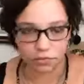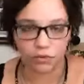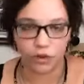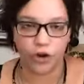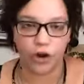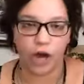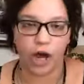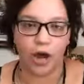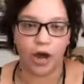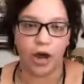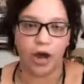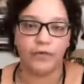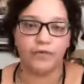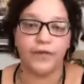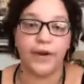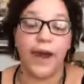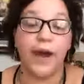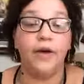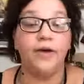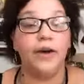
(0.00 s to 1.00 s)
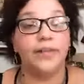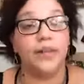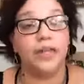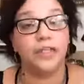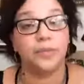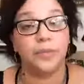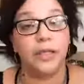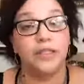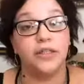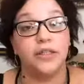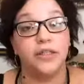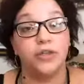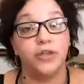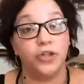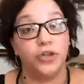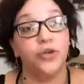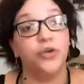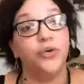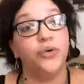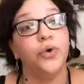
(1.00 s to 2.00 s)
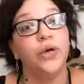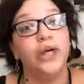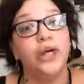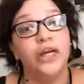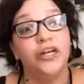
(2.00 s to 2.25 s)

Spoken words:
you're cut off now, and that's because of the new